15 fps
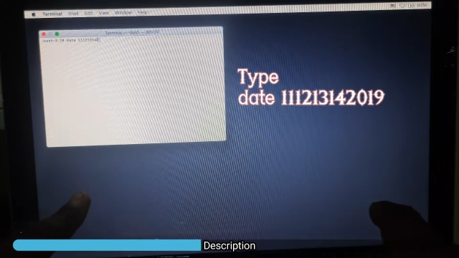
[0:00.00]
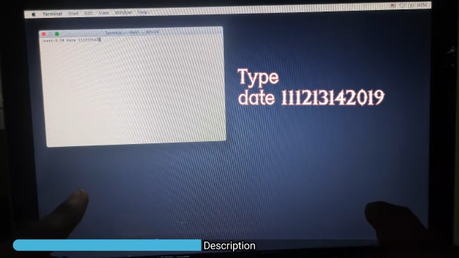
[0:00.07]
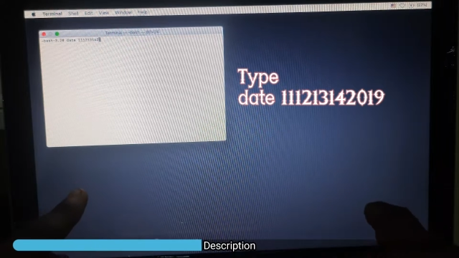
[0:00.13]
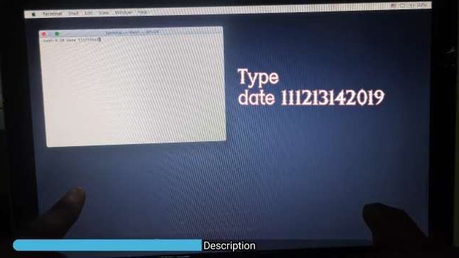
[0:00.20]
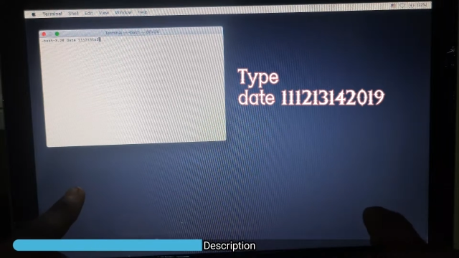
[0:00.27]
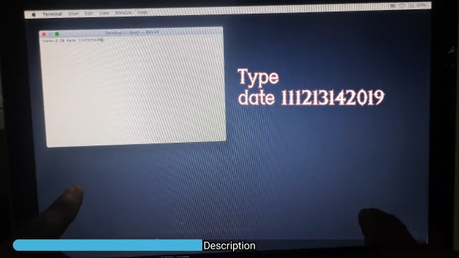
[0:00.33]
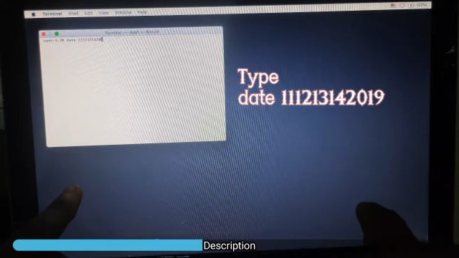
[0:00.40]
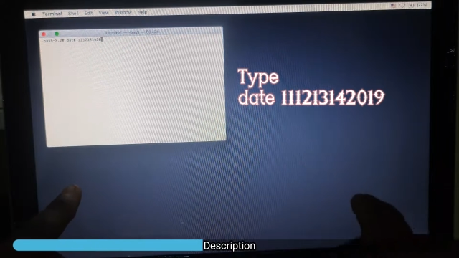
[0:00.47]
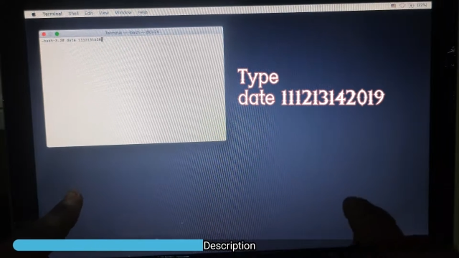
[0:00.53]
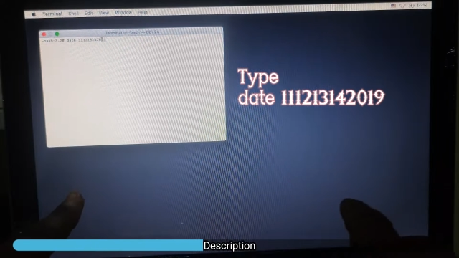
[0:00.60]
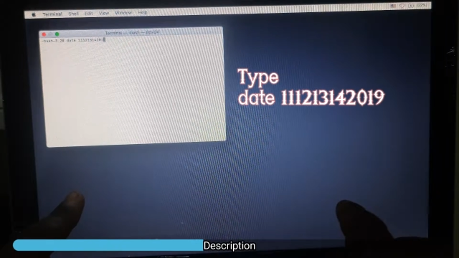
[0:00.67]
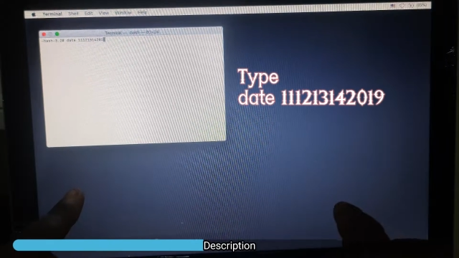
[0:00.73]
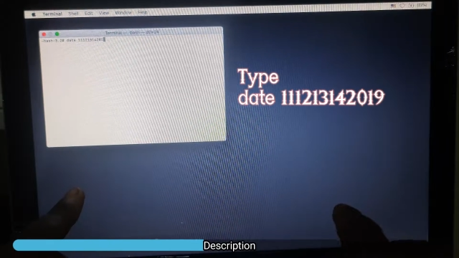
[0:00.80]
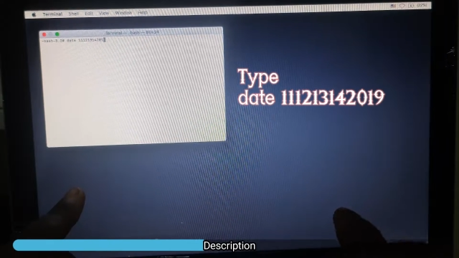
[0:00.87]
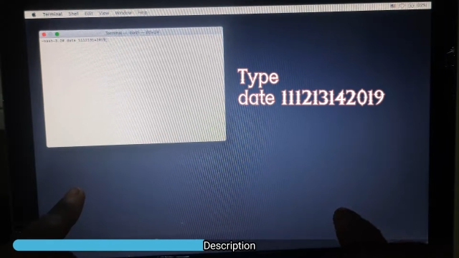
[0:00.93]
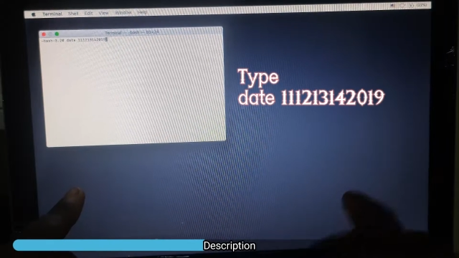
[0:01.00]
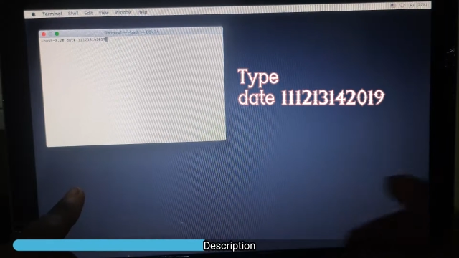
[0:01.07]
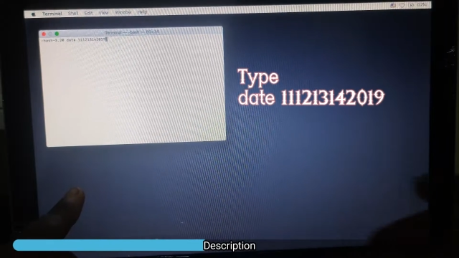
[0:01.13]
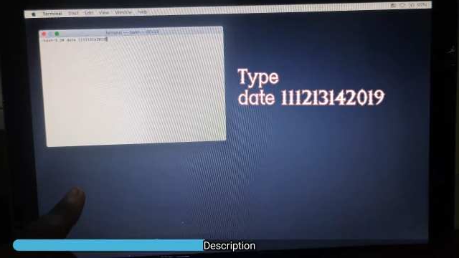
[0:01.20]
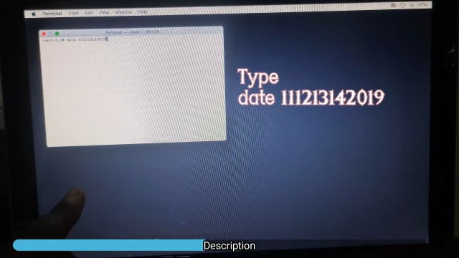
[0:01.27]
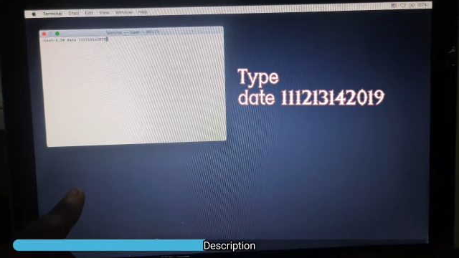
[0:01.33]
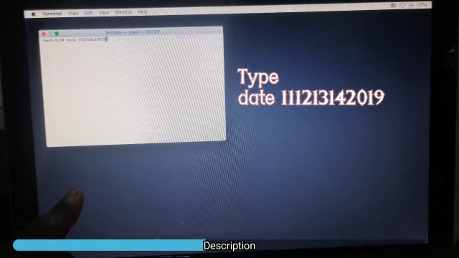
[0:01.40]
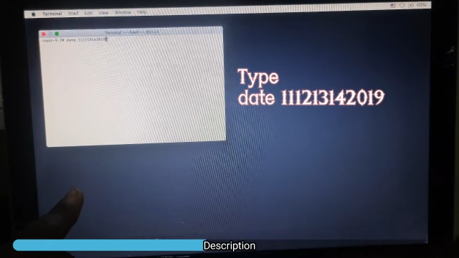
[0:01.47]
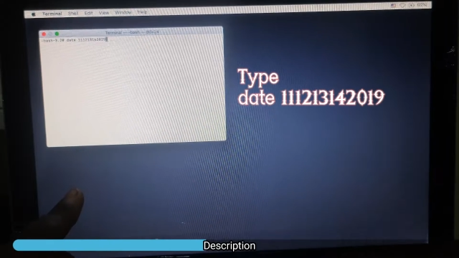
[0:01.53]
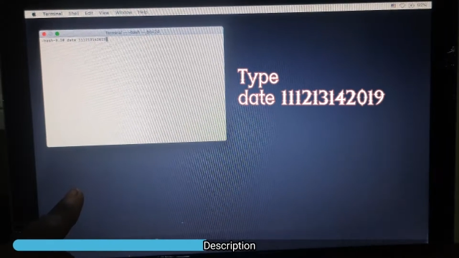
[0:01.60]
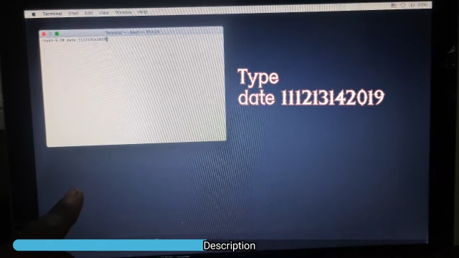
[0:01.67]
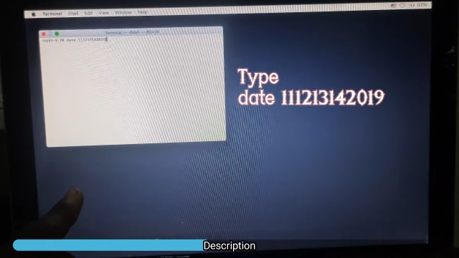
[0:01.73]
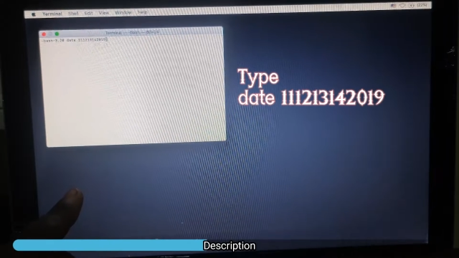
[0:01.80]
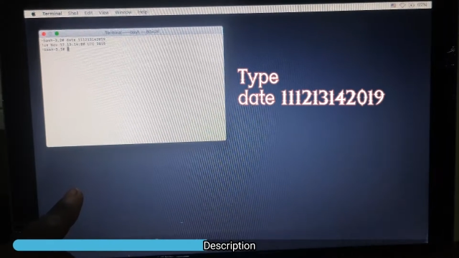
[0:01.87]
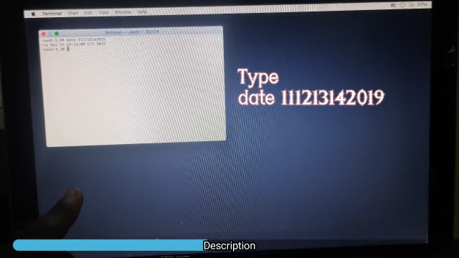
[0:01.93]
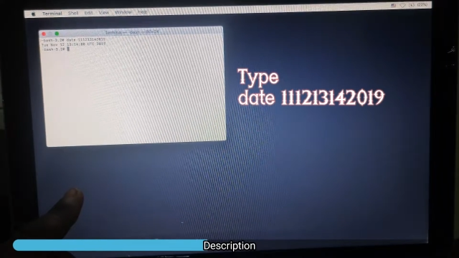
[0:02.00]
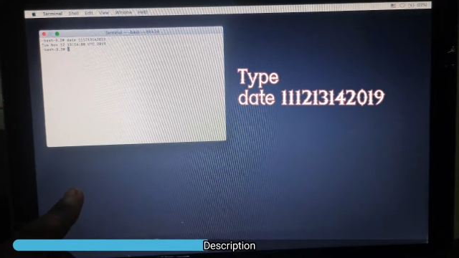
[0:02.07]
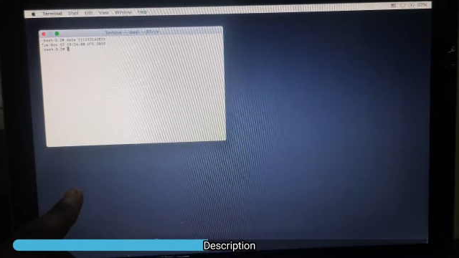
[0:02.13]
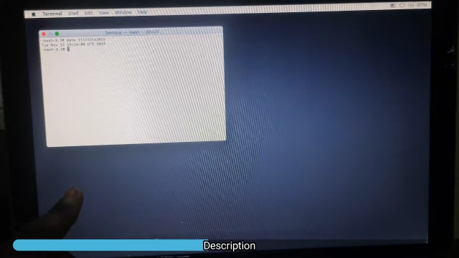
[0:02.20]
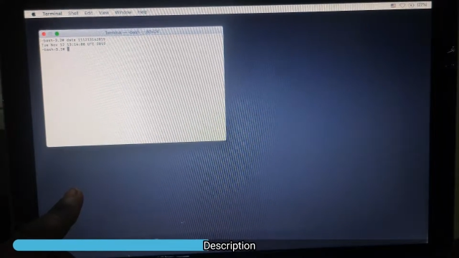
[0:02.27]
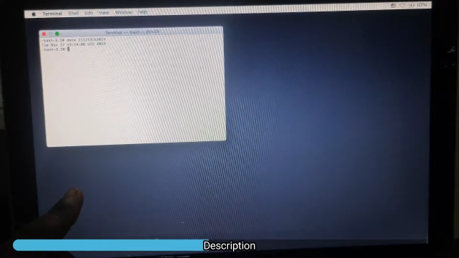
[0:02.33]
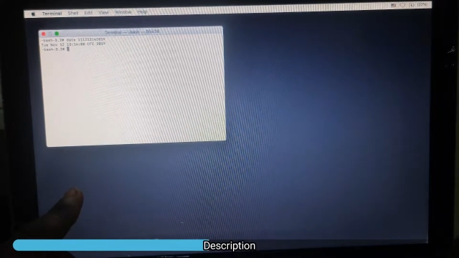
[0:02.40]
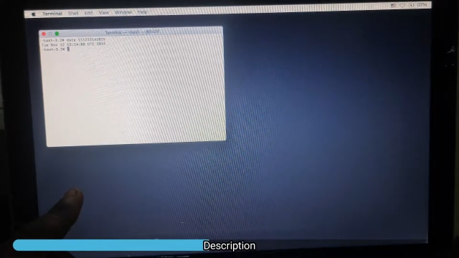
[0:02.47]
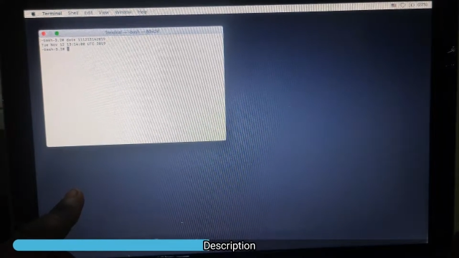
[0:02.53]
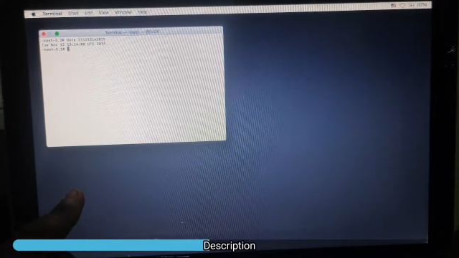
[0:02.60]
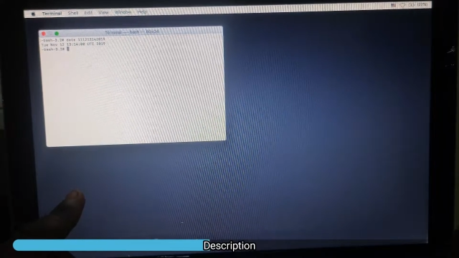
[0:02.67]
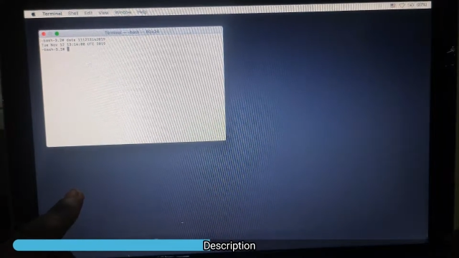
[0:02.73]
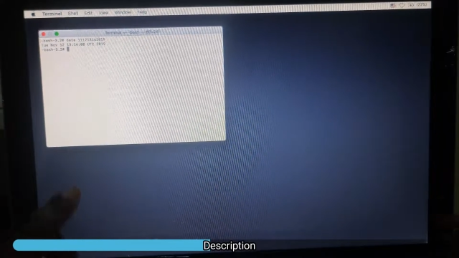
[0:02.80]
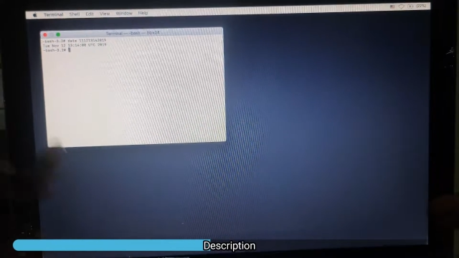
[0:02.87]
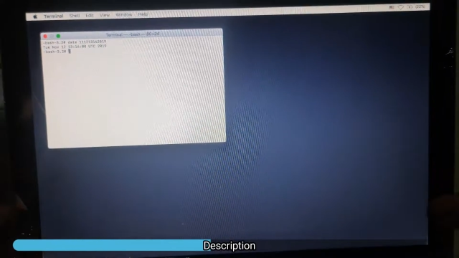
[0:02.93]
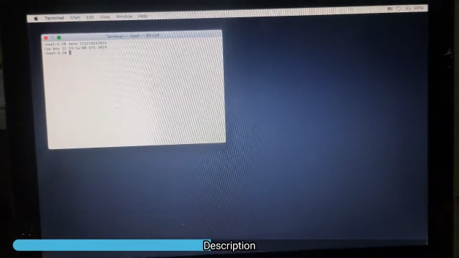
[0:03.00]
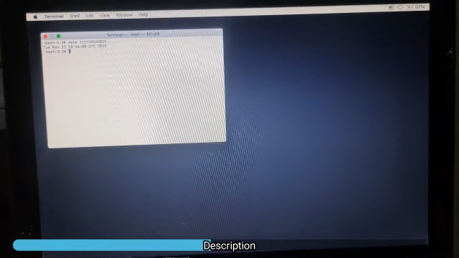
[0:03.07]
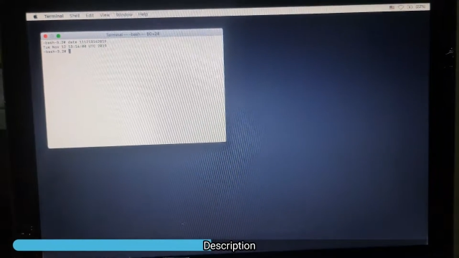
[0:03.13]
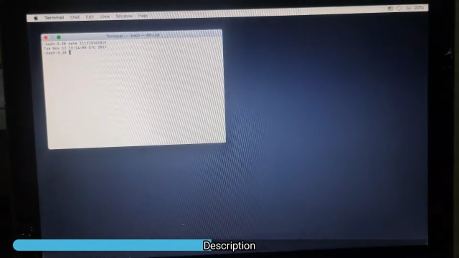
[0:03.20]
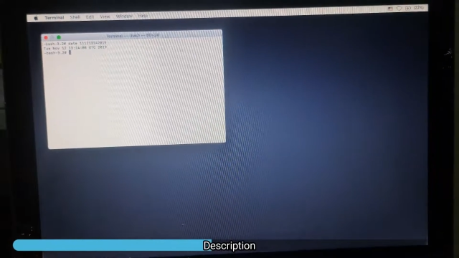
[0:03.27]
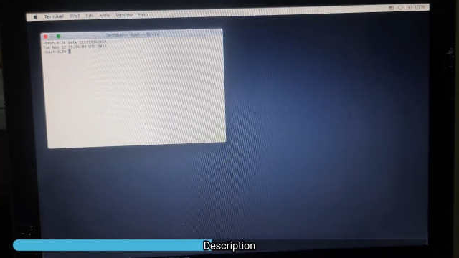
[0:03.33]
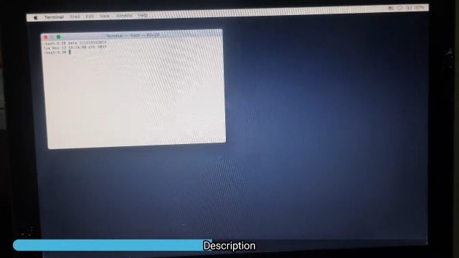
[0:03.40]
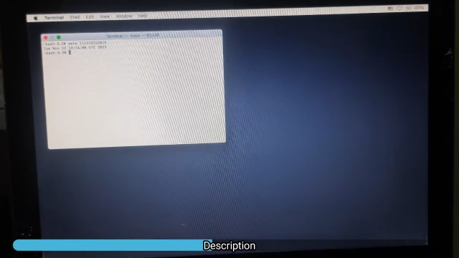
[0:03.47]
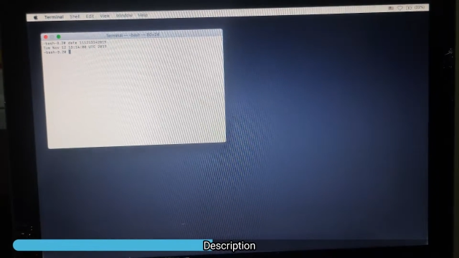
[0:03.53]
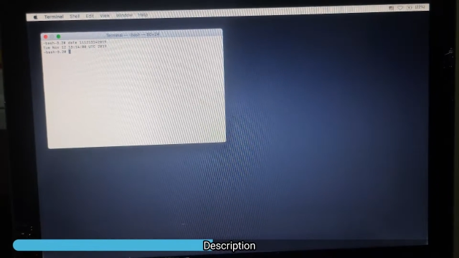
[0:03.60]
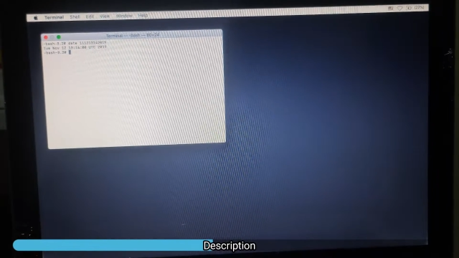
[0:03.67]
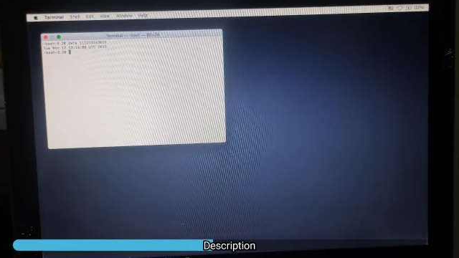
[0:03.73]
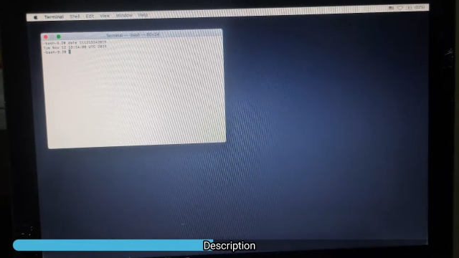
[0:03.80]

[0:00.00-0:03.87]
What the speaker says: (no speaker visible)